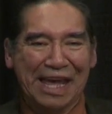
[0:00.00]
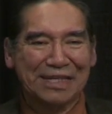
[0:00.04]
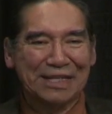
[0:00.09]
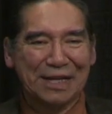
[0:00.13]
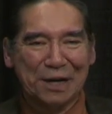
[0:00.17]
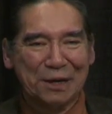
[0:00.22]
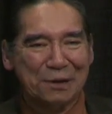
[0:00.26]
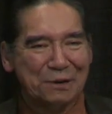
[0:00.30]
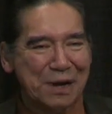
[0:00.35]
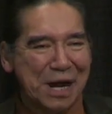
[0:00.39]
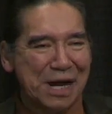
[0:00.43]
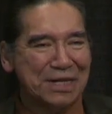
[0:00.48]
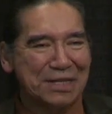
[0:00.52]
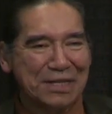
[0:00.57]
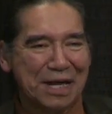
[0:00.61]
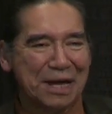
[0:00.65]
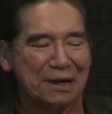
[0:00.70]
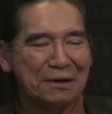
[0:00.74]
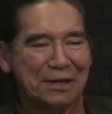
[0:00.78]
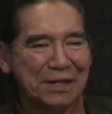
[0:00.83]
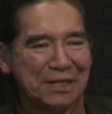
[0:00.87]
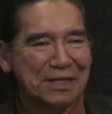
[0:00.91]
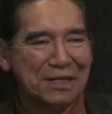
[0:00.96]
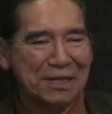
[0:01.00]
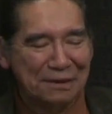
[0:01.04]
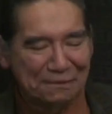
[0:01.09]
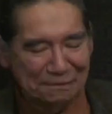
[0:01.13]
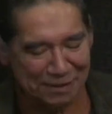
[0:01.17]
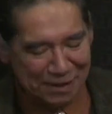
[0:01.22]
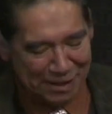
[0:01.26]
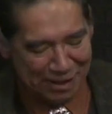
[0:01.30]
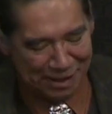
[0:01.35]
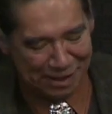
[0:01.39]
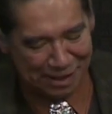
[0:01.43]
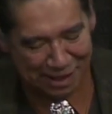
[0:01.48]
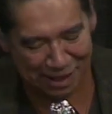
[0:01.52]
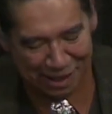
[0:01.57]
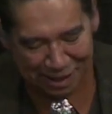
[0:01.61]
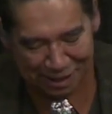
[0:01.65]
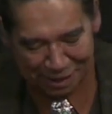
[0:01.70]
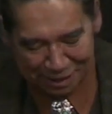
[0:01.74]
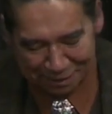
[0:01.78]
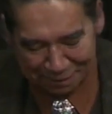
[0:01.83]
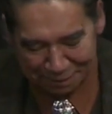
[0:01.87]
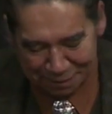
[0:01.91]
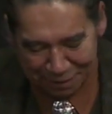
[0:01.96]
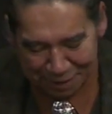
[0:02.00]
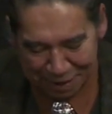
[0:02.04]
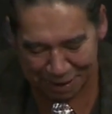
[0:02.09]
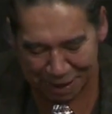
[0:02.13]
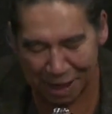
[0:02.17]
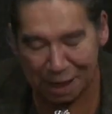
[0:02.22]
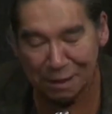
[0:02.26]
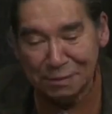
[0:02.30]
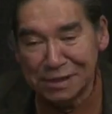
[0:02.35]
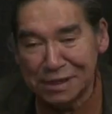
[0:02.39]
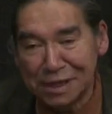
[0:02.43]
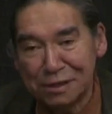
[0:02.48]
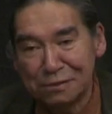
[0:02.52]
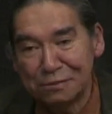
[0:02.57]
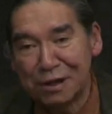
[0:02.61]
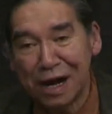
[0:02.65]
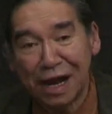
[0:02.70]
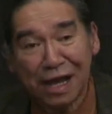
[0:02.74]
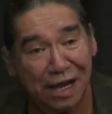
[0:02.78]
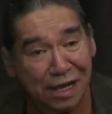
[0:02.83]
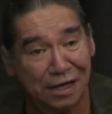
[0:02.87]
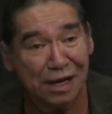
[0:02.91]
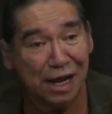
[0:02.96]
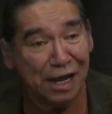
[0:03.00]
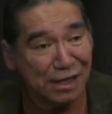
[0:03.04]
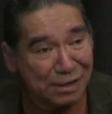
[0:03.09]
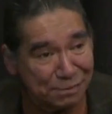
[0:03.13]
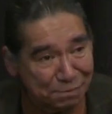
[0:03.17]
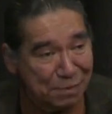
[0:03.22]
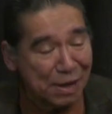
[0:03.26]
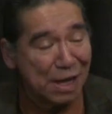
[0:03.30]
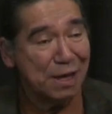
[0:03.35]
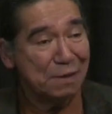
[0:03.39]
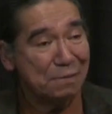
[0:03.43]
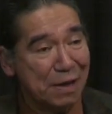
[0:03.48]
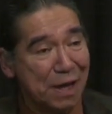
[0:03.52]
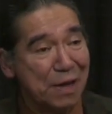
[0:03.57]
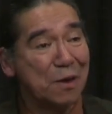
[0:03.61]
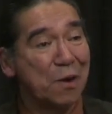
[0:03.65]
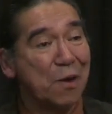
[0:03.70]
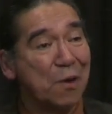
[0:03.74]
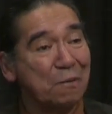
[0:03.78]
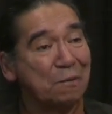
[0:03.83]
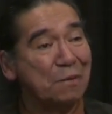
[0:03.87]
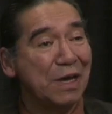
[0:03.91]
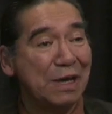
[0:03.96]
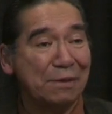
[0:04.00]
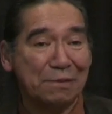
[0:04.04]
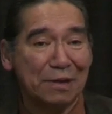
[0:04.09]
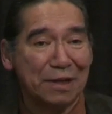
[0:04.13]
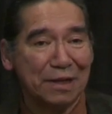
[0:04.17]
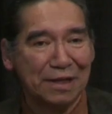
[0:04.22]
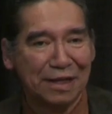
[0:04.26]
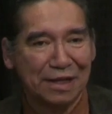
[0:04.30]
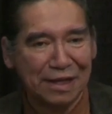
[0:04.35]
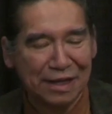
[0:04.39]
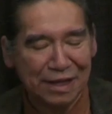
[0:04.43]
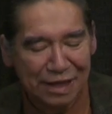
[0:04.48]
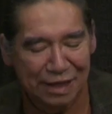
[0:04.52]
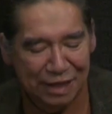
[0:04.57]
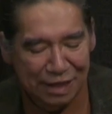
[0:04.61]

as a hereditary chief. Uh, and I'm still recognized by my own people